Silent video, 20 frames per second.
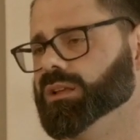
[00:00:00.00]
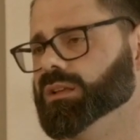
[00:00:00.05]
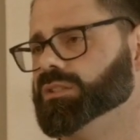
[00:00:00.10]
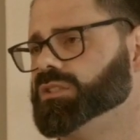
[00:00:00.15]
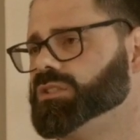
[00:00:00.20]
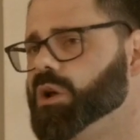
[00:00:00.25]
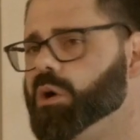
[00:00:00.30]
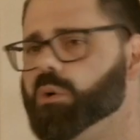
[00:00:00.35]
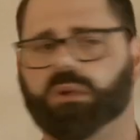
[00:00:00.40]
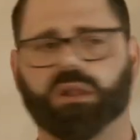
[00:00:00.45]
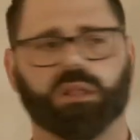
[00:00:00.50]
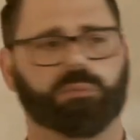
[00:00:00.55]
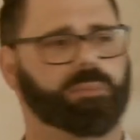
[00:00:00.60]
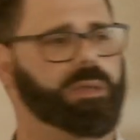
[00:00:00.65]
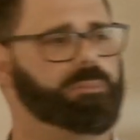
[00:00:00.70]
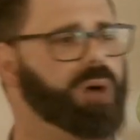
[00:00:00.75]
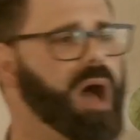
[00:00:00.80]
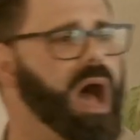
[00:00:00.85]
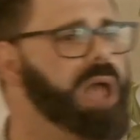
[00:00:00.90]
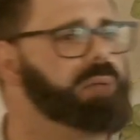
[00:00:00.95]
So many
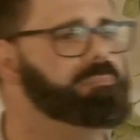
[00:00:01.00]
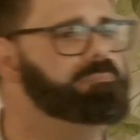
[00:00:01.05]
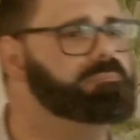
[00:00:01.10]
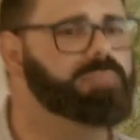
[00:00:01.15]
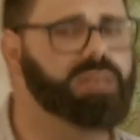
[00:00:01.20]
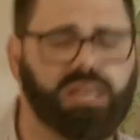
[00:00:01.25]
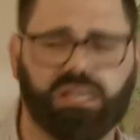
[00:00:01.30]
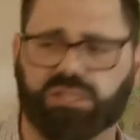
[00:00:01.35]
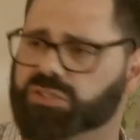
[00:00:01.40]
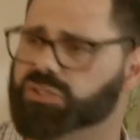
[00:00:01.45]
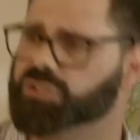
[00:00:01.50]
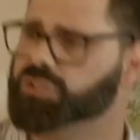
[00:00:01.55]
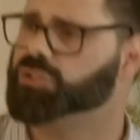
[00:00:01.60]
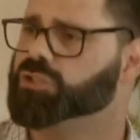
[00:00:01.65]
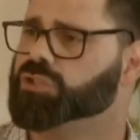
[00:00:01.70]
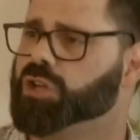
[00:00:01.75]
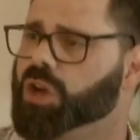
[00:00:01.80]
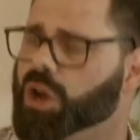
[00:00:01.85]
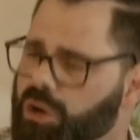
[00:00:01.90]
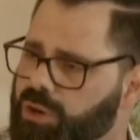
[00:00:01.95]
people, I miss
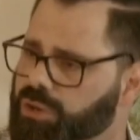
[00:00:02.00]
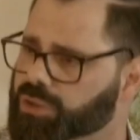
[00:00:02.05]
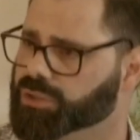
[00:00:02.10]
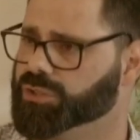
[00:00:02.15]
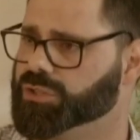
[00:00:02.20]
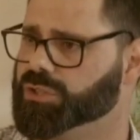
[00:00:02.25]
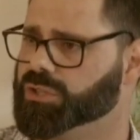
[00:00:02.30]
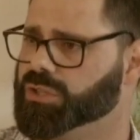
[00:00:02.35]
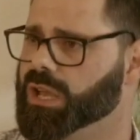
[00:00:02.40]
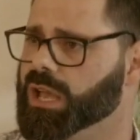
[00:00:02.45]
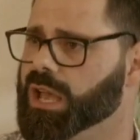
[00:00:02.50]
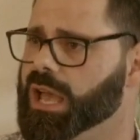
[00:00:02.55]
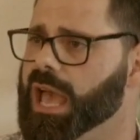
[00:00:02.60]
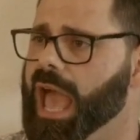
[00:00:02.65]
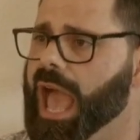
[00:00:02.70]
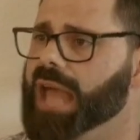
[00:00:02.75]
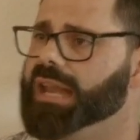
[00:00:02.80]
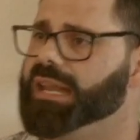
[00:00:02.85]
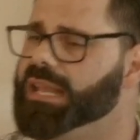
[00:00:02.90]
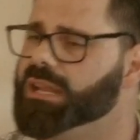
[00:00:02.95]
church.
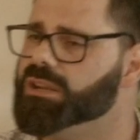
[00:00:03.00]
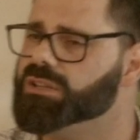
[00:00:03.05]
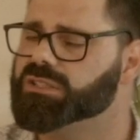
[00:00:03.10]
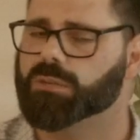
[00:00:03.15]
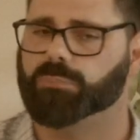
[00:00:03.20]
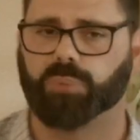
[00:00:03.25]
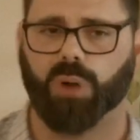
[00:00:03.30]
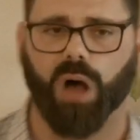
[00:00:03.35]
And here's the